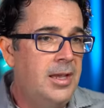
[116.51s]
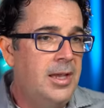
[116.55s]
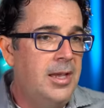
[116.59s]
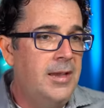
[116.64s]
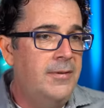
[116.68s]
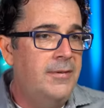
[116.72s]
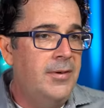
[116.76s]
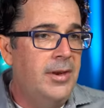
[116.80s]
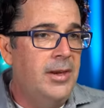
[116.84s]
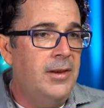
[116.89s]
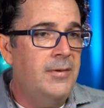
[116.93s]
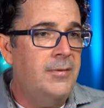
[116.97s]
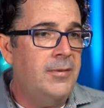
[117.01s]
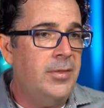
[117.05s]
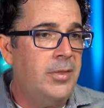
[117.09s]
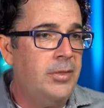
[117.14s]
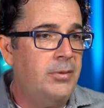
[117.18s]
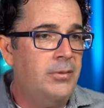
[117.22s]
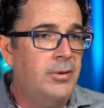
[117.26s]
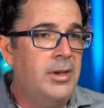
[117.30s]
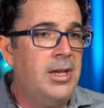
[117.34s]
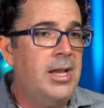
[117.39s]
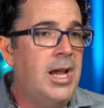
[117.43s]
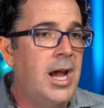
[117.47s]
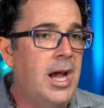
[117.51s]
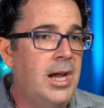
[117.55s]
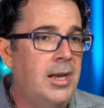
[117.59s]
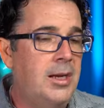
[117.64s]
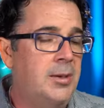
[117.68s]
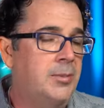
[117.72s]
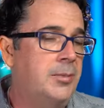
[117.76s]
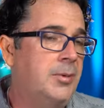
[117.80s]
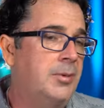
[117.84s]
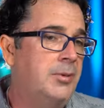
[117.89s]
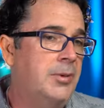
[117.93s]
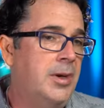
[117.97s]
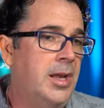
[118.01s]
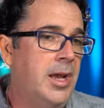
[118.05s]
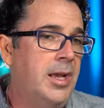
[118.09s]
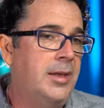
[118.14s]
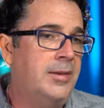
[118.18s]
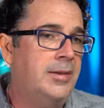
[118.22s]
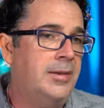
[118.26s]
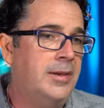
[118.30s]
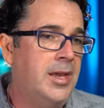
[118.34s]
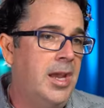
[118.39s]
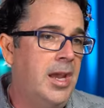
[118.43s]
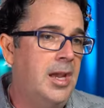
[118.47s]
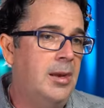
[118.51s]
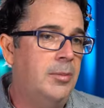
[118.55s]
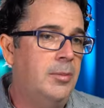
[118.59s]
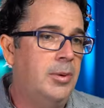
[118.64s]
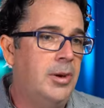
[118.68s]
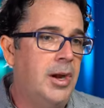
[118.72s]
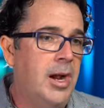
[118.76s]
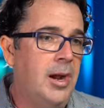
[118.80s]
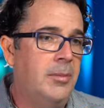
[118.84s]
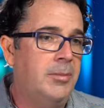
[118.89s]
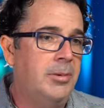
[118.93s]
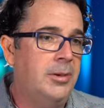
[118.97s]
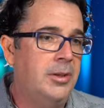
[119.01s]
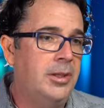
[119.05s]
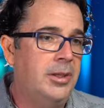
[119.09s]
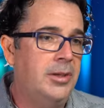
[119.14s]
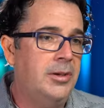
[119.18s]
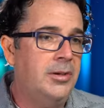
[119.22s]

Even if three items were not scanned properly,